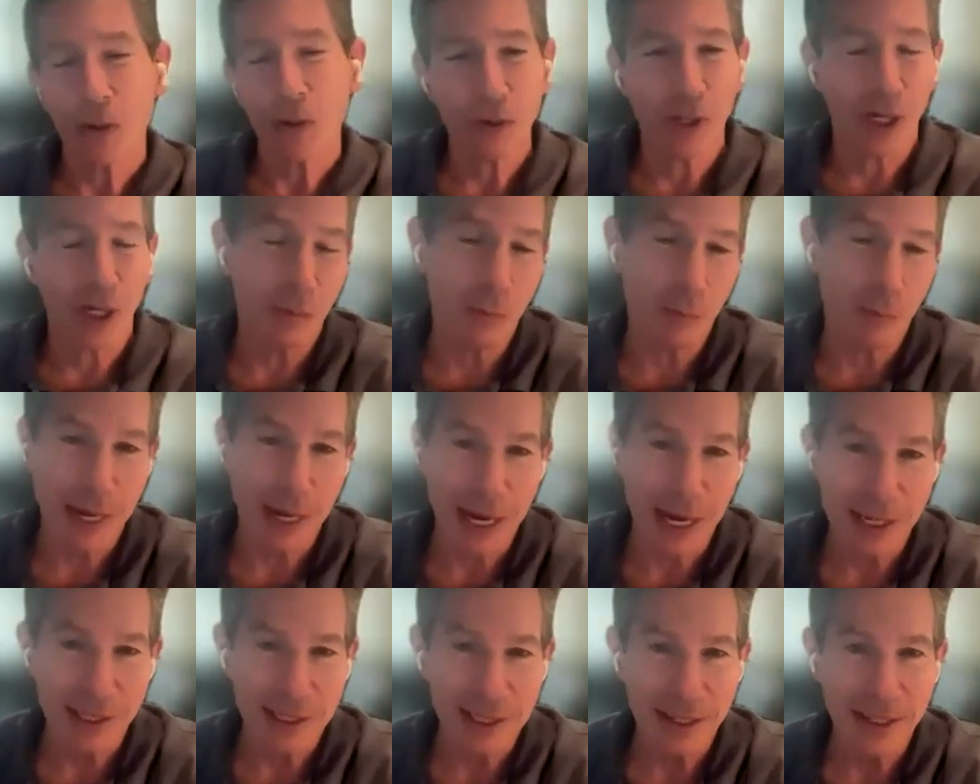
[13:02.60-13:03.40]
would go along with
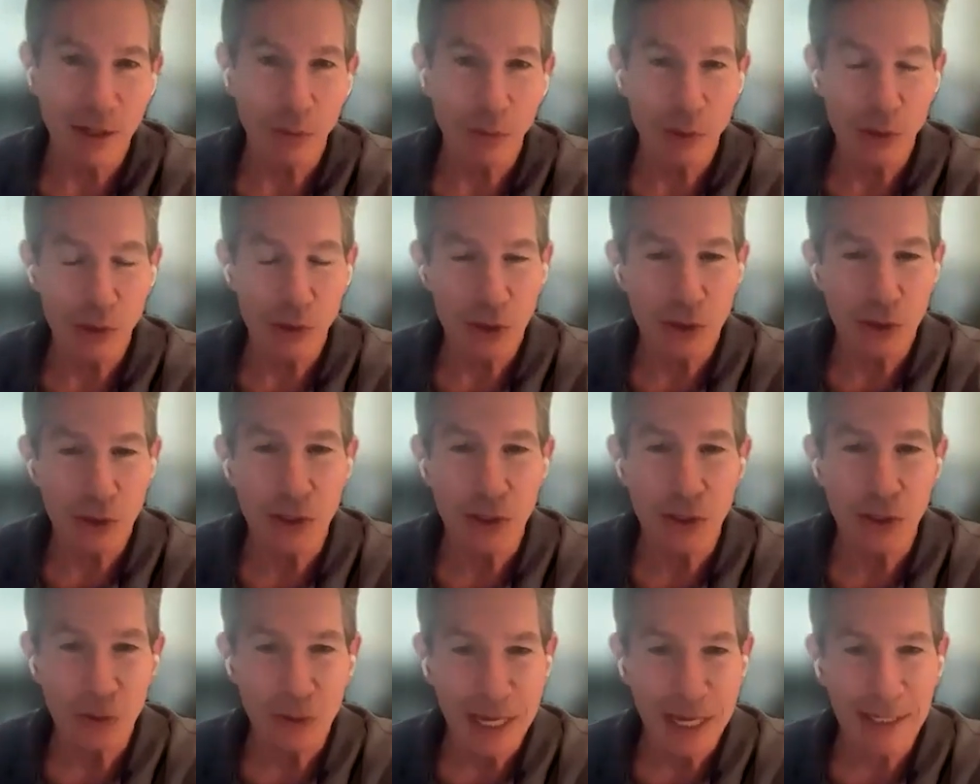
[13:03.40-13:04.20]
my idea that it was
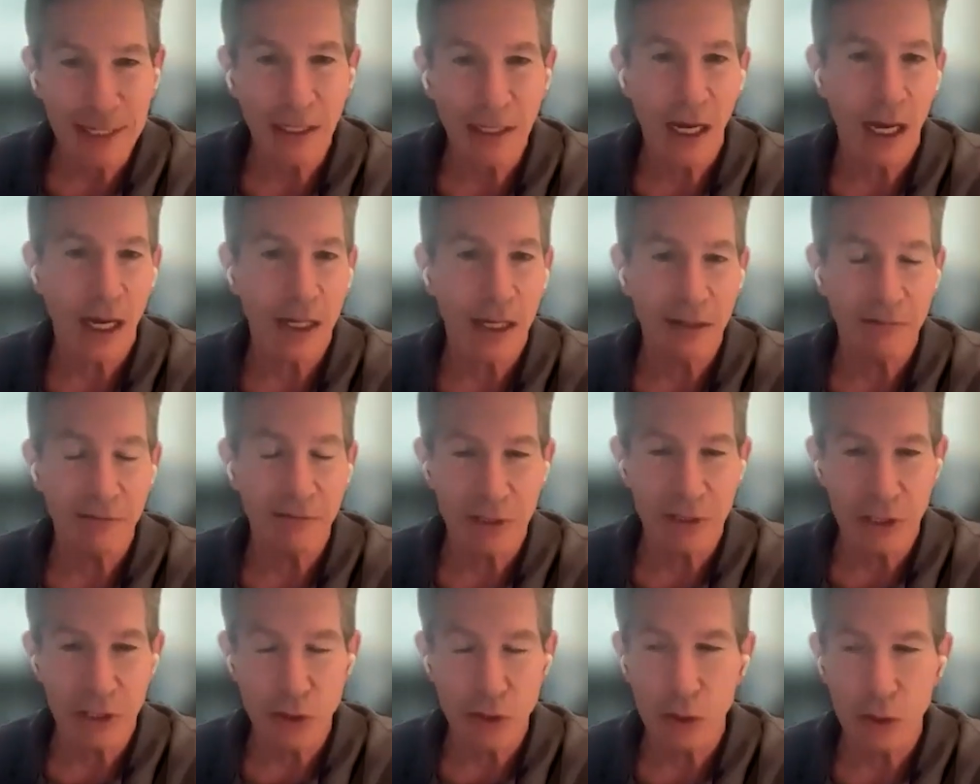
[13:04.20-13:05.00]
good to do that kind
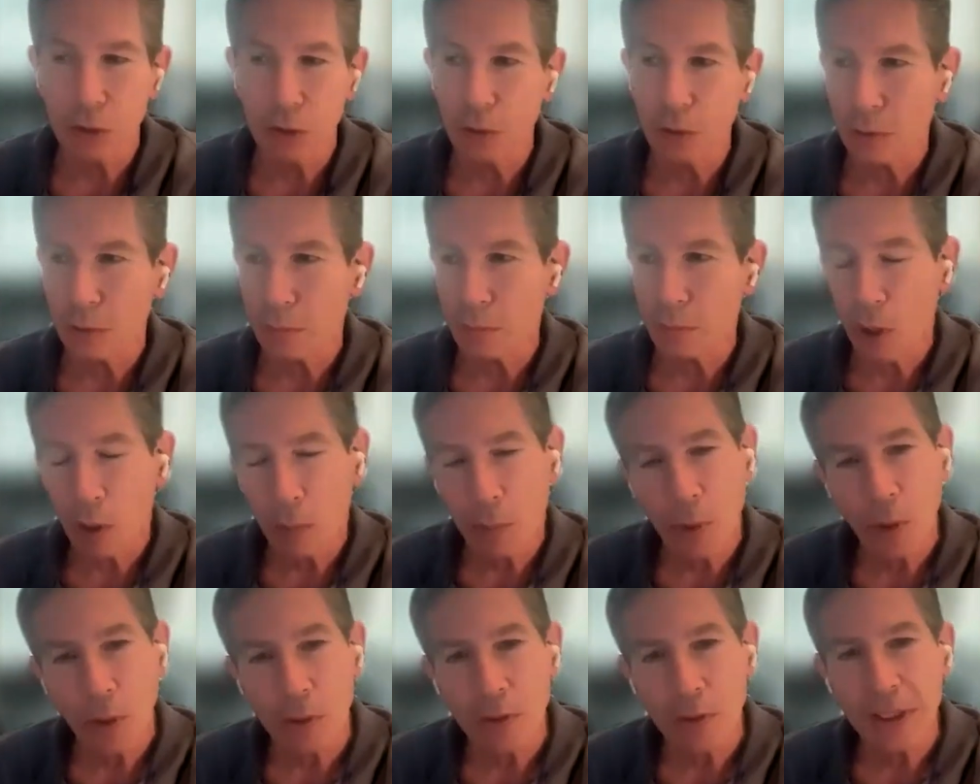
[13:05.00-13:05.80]
of digital or
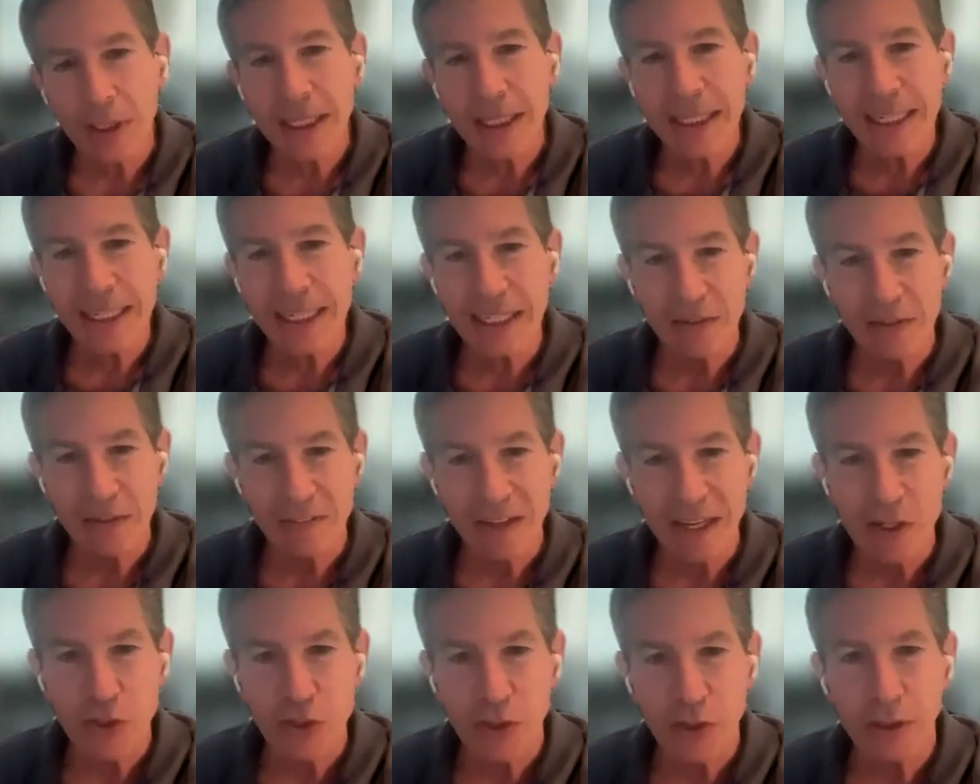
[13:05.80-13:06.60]
mobile
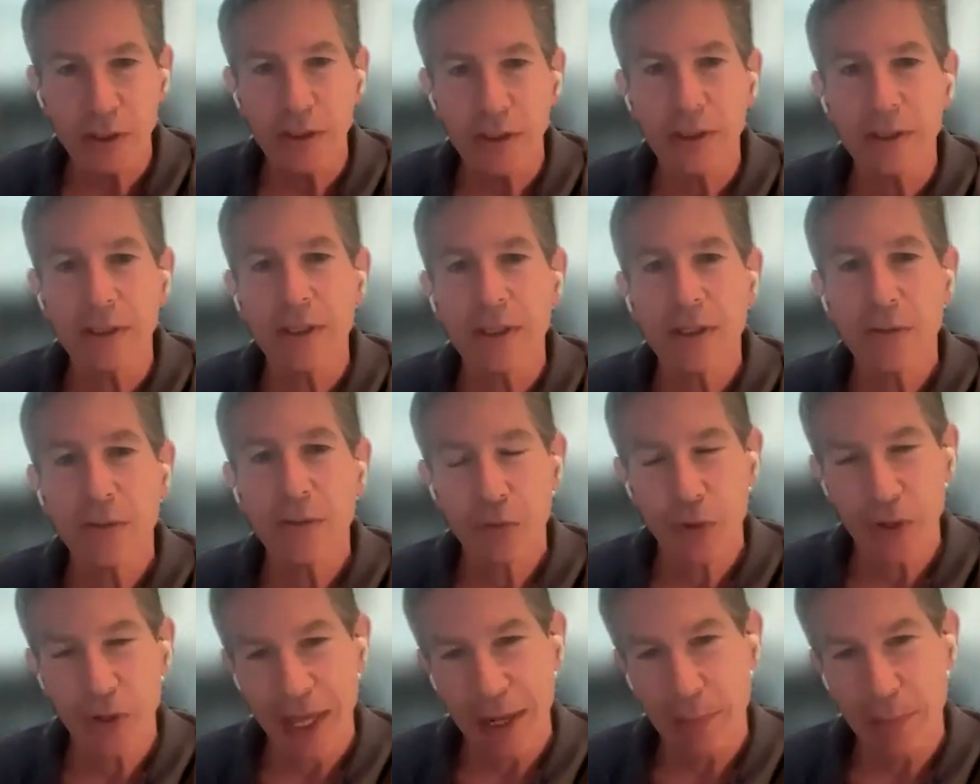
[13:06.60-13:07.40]
innovation
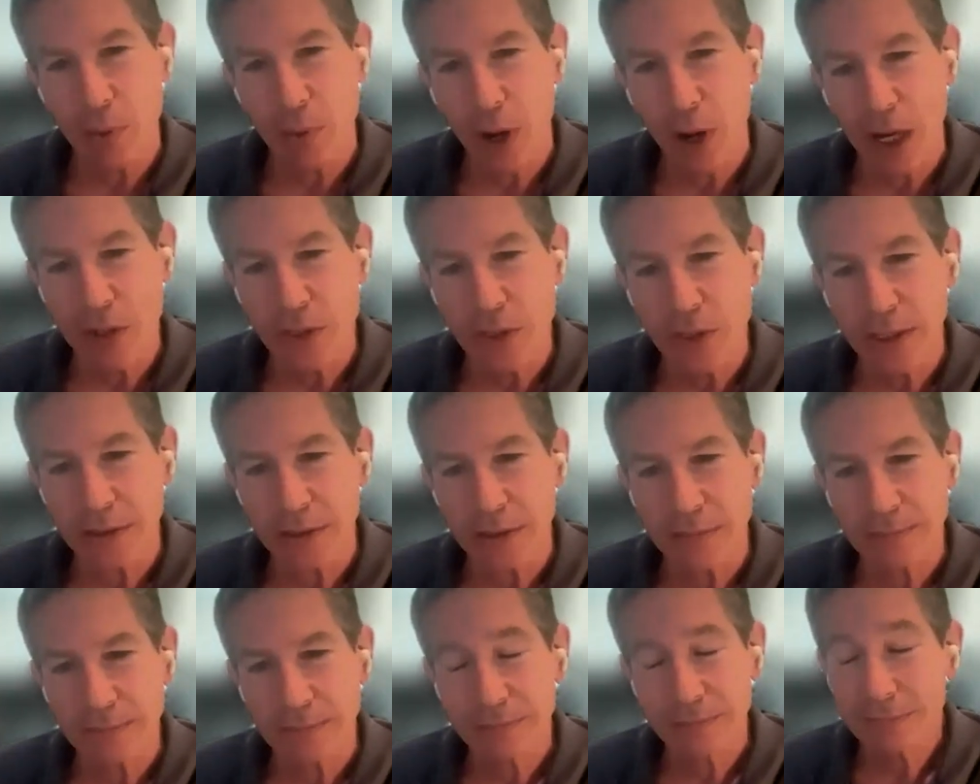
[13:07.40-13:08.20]
for that
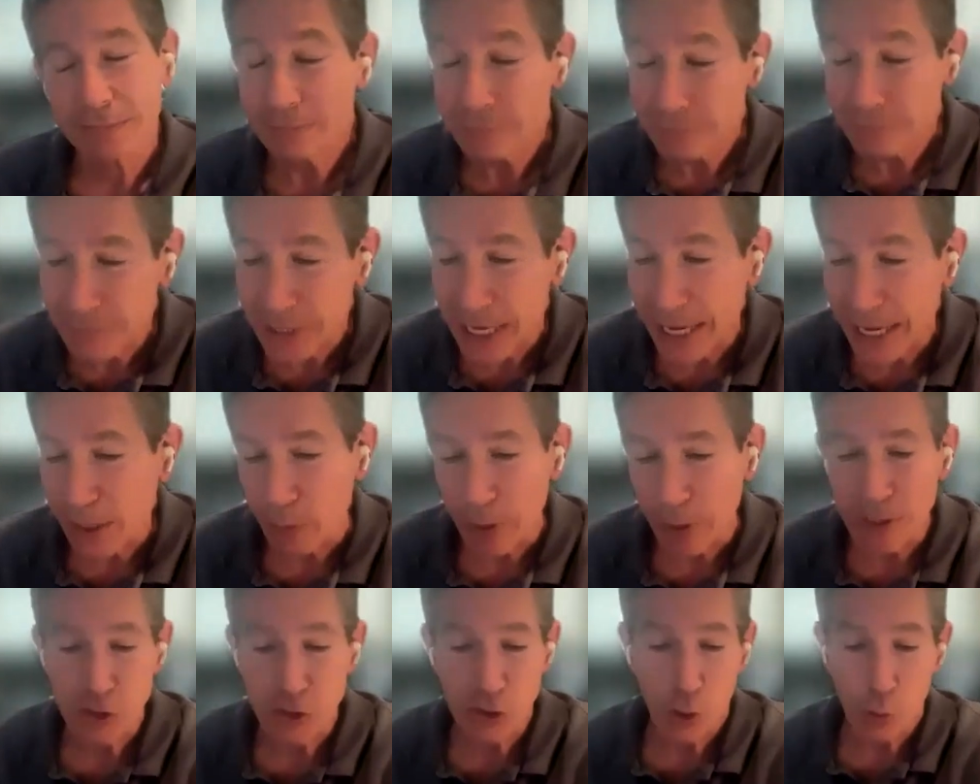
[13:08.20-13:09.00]
project.
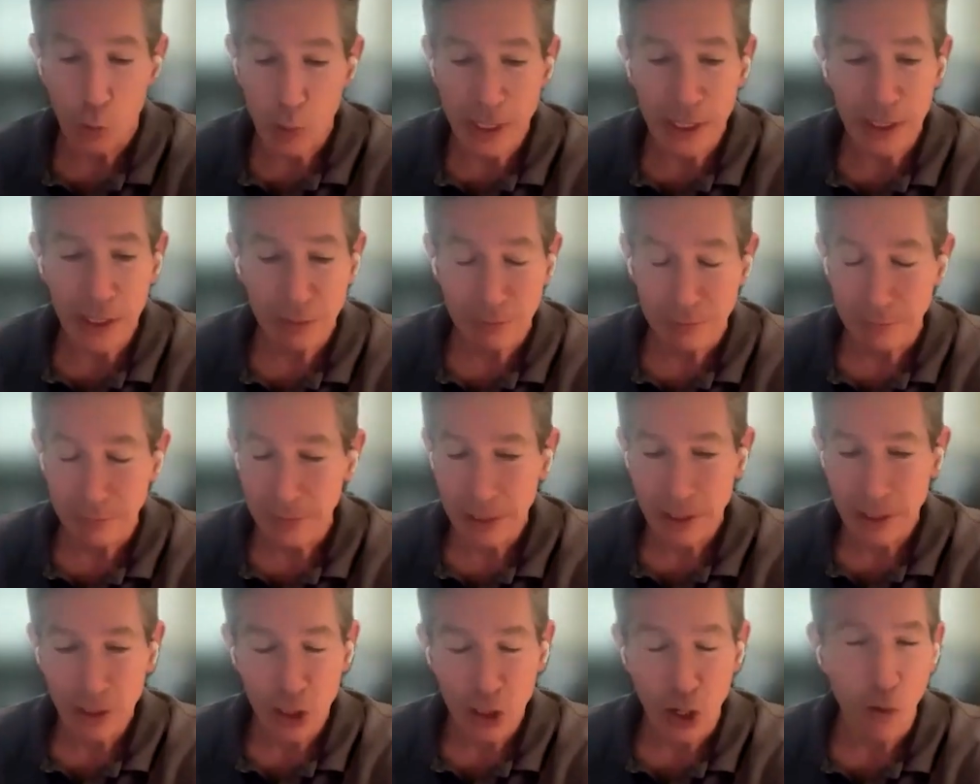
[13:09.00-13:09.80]
Anyway, so we,
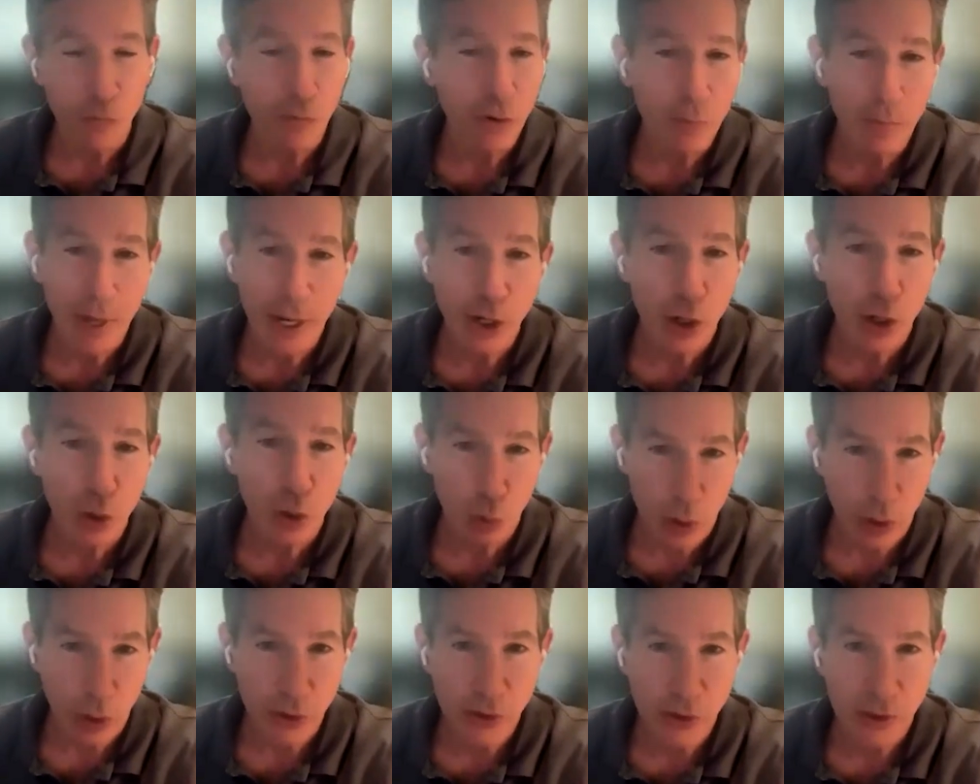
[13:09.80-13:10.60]
for better
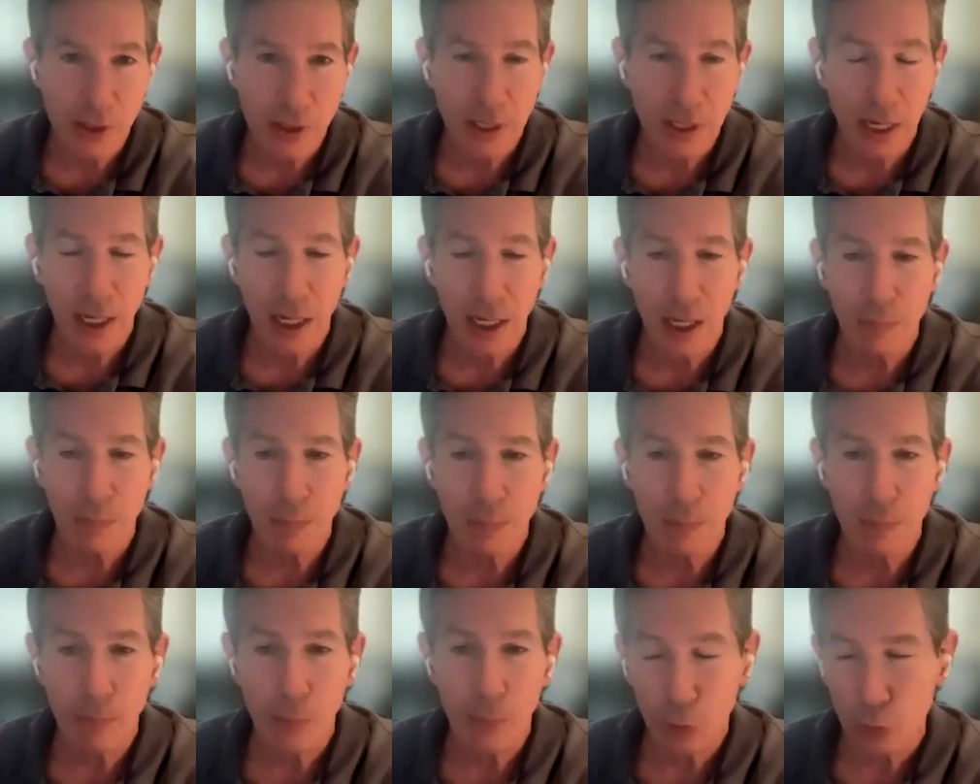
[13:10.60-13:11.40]
or worse,
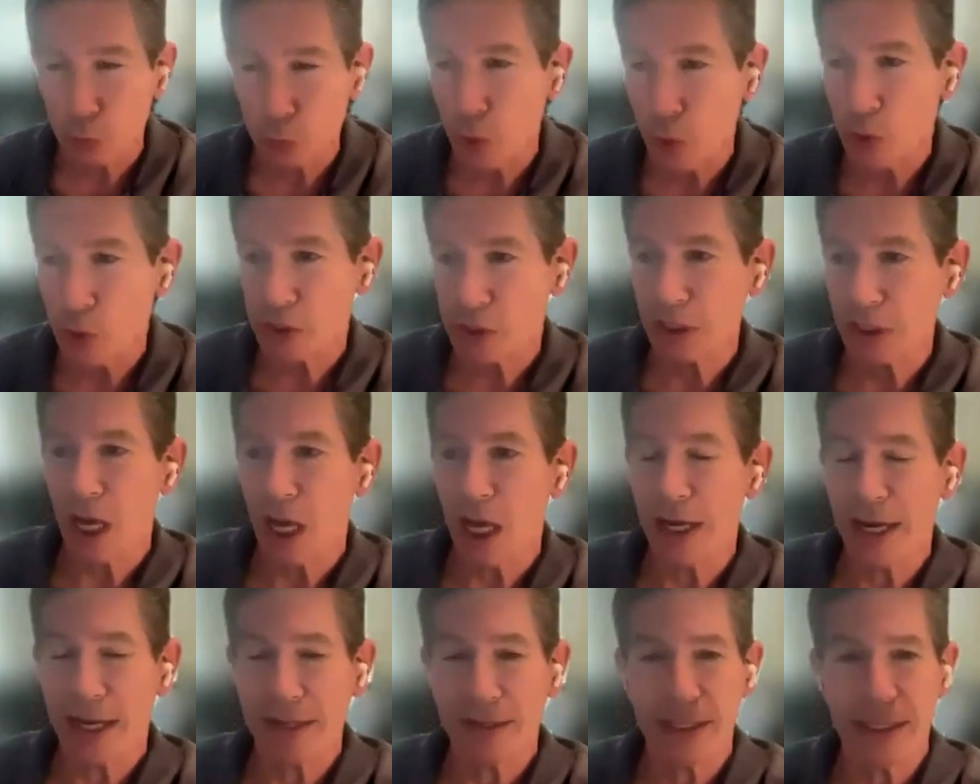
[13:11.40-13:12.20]
both Rose and
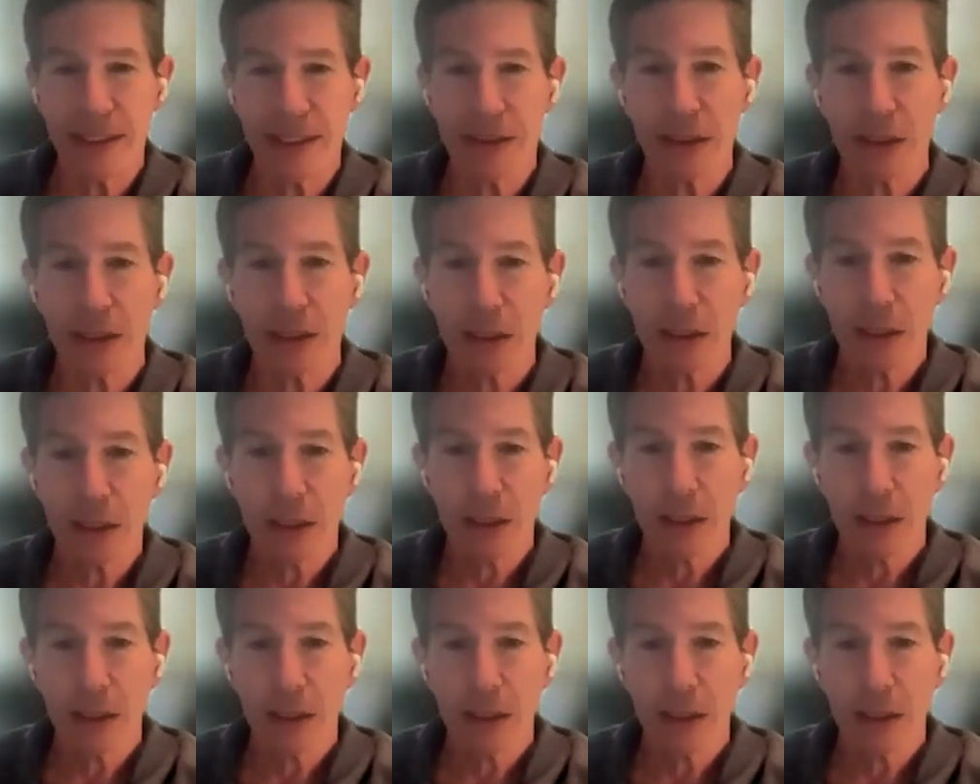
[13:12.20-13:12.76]
I think,